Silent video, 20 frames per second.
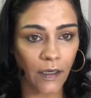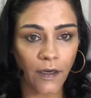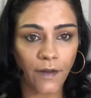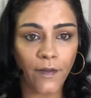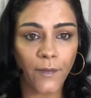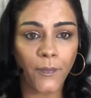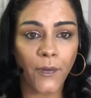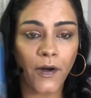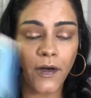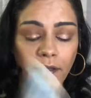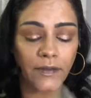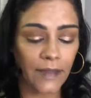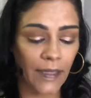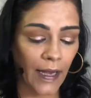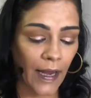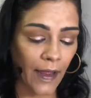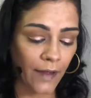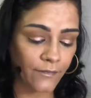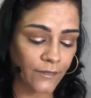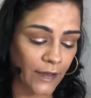another product that
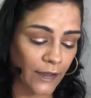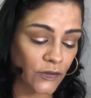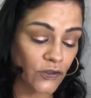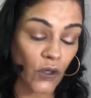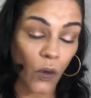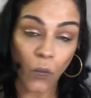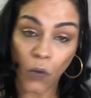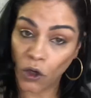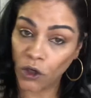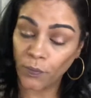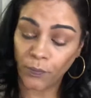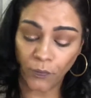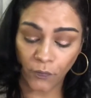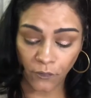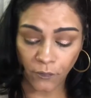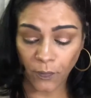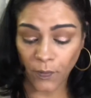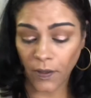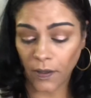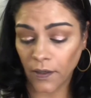I have that's a
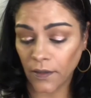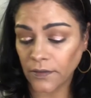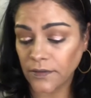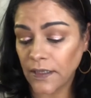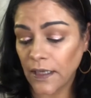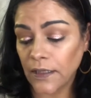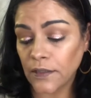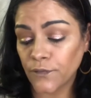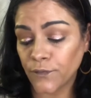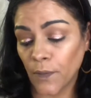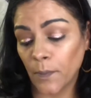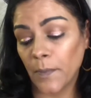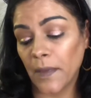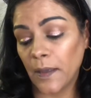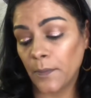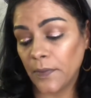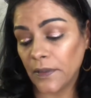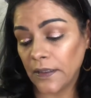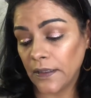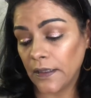waterproof product is from
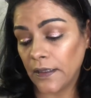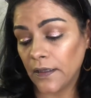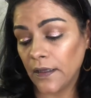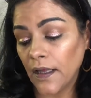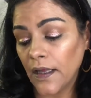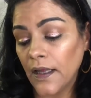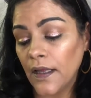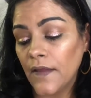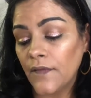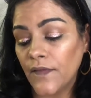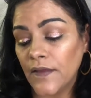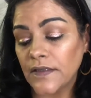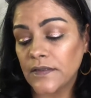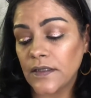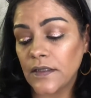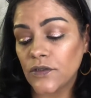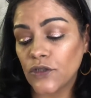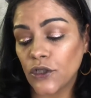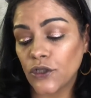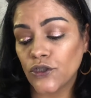Maybelline. This
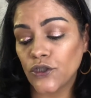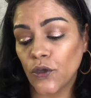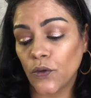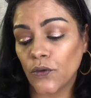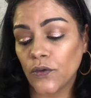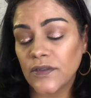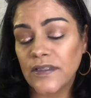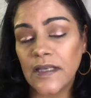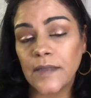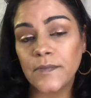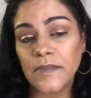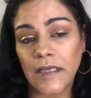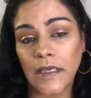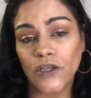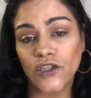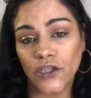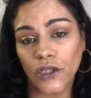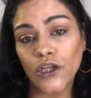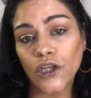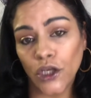is the Total
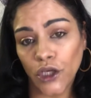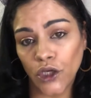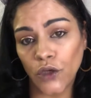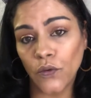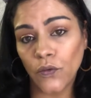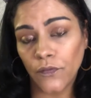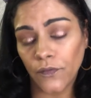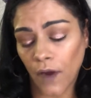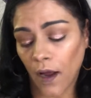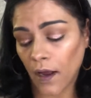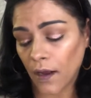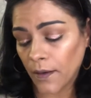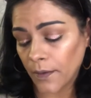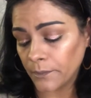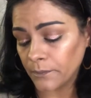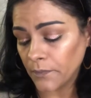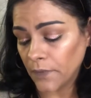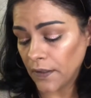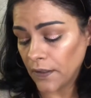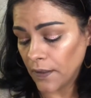Temptation, the new
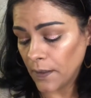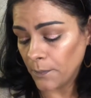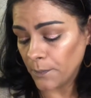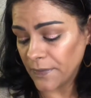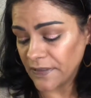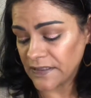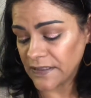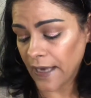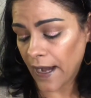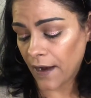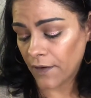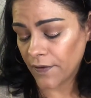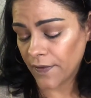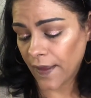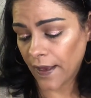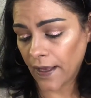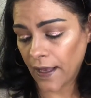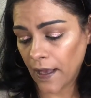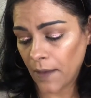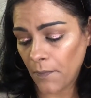mascara
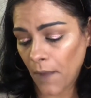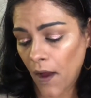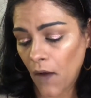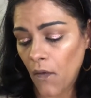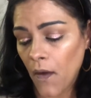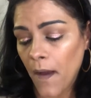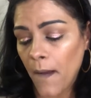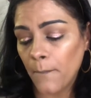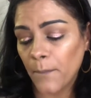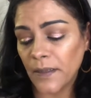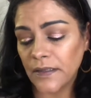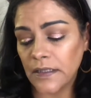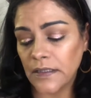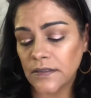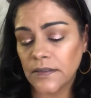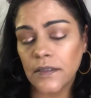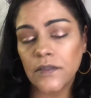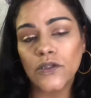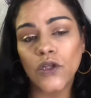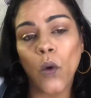that came out. But
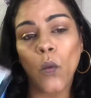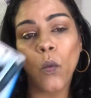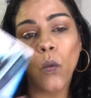this is the